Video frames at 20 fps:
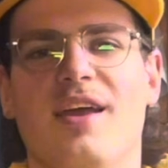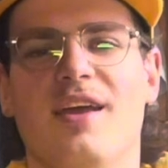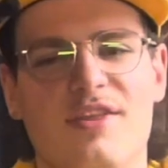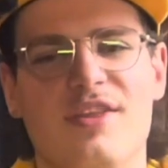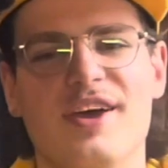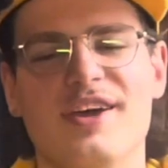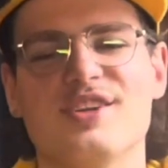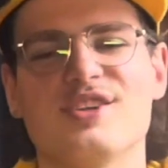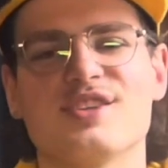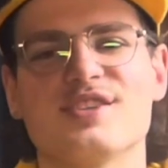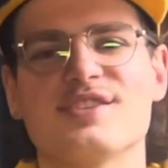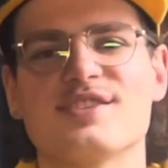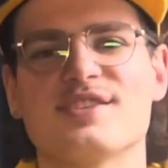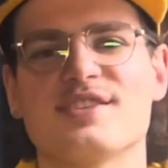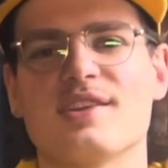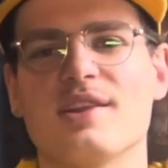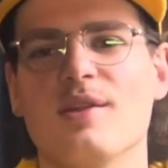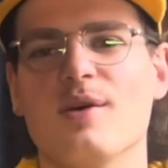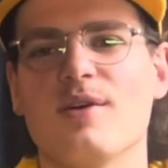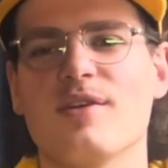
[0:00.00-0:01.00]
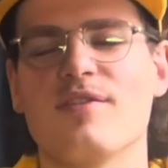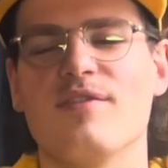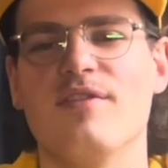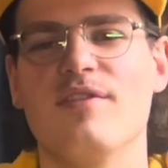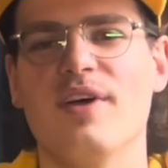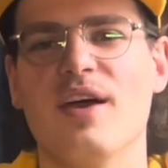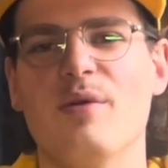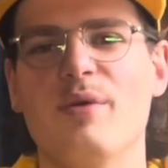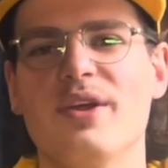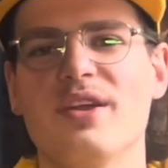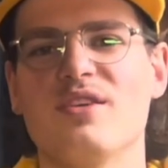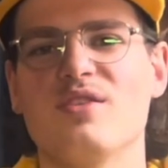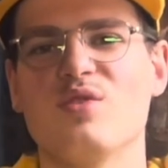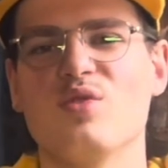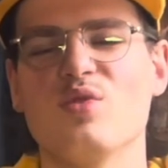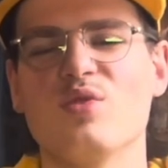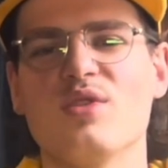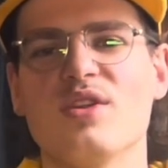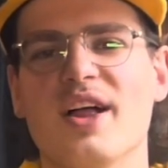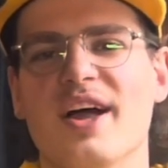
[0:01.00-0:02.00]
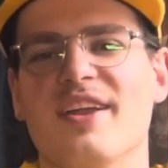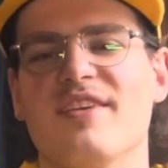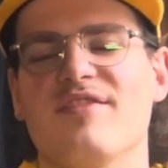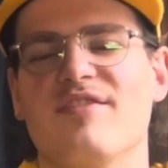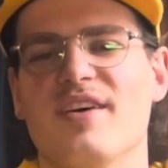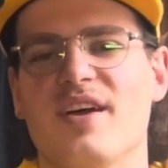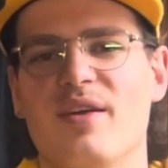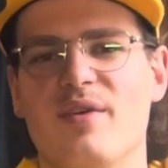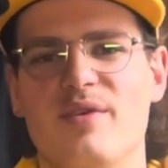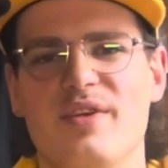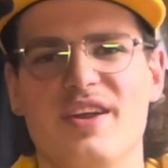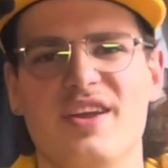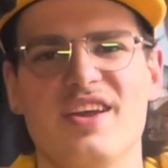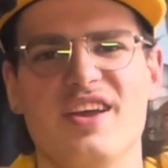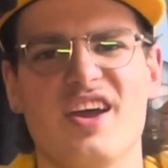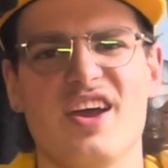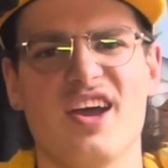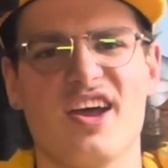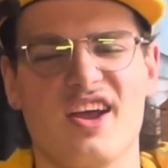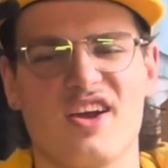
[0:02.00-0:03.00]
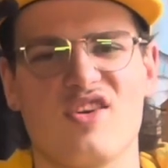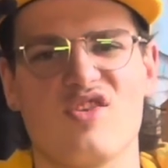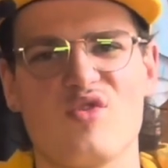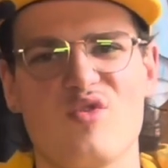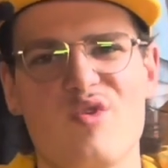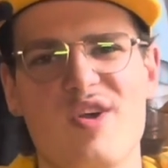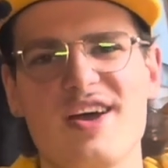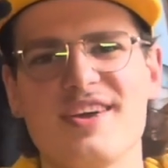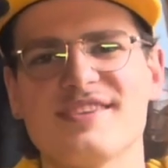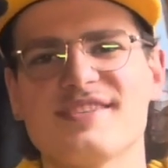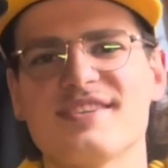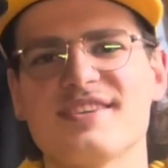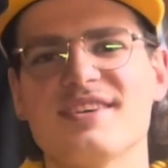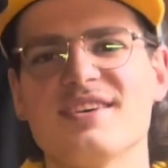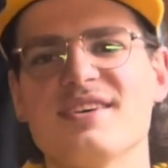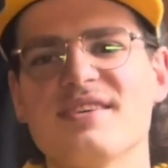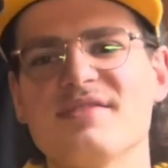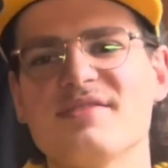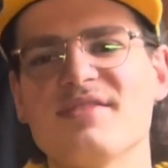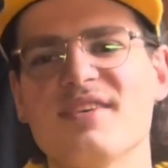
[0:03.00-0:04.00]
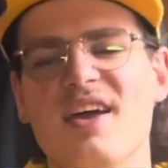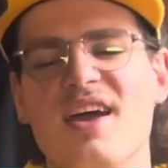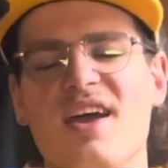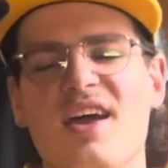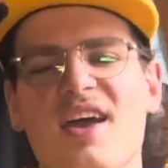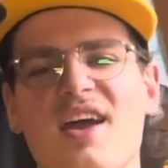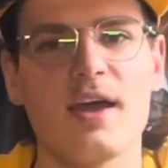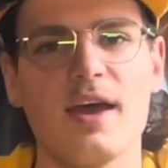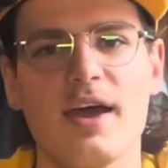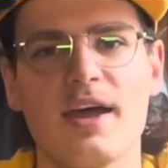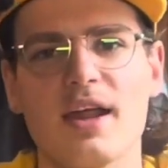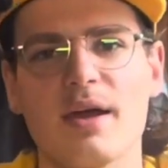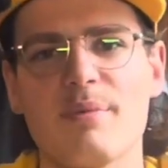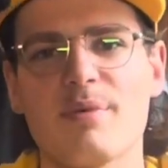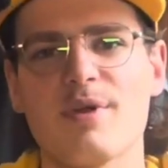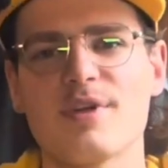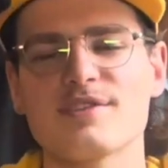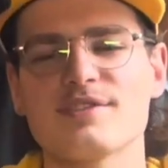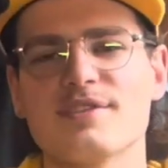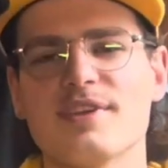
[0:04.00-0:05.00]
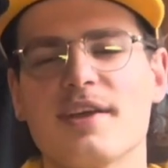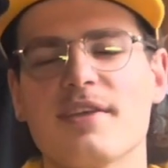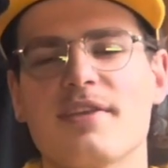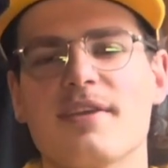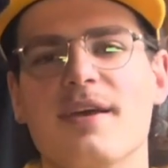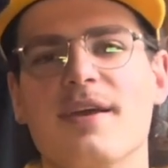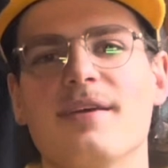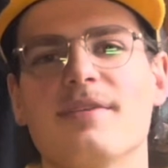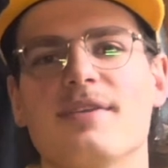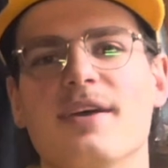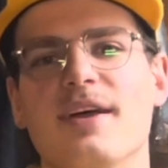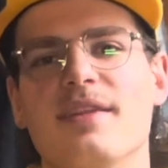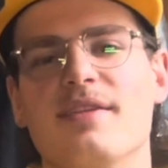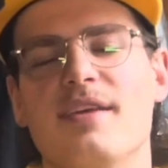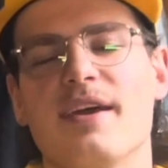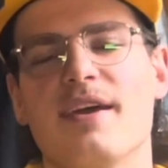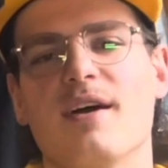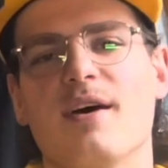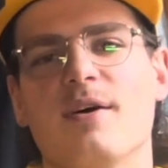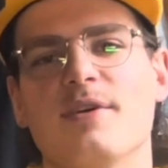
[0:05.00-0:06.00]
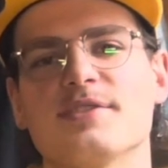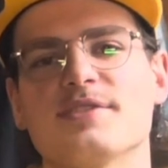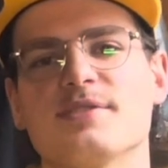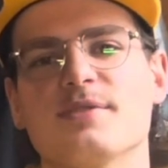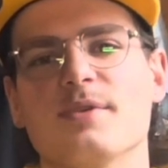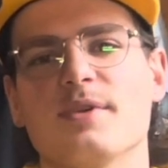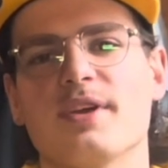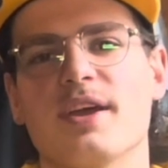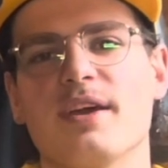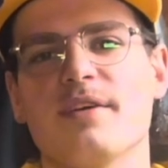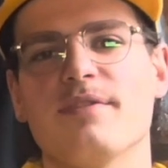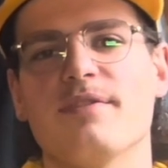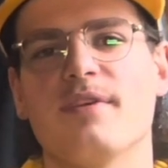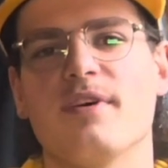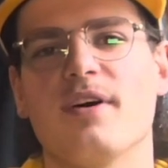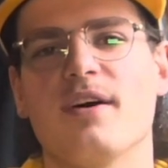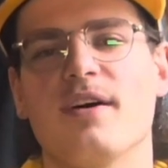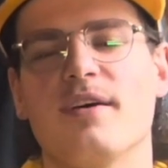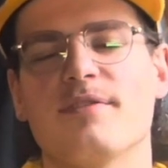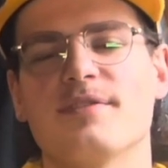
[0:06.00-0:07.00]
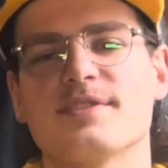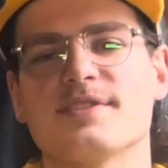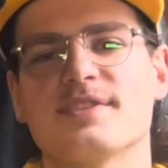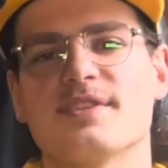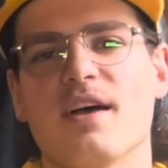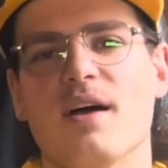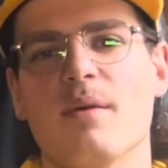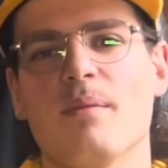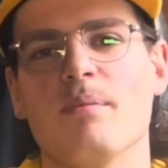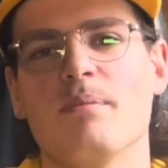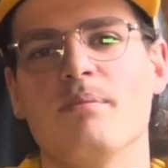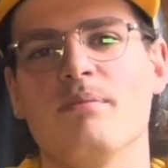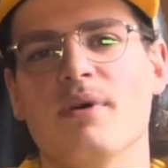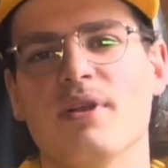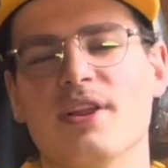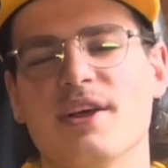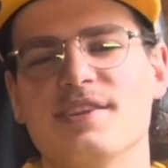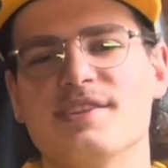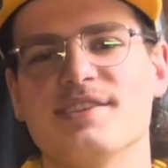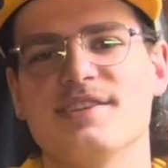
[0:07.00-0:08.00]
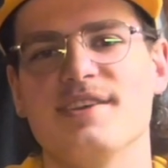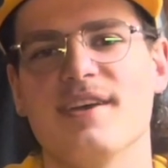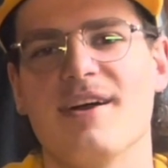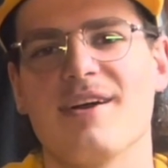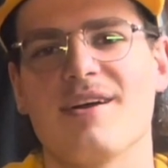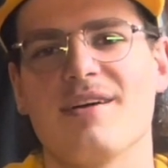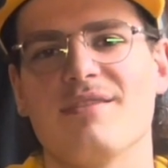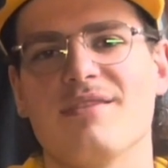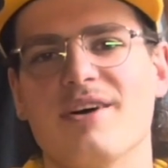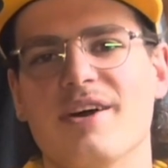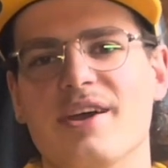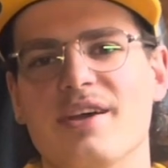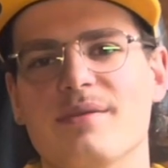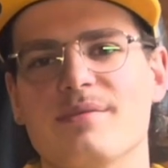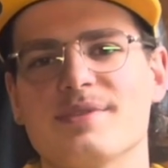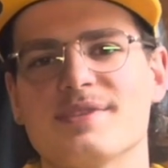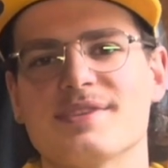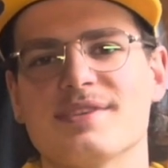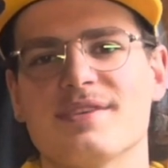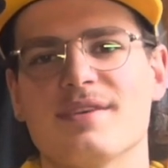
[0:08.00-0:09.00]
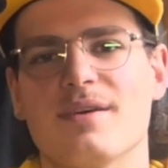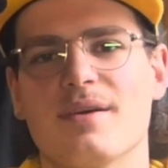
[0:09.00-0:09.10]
They just look very cool and very aggressive, and I personally think that they also give off some Balenciaga vibes.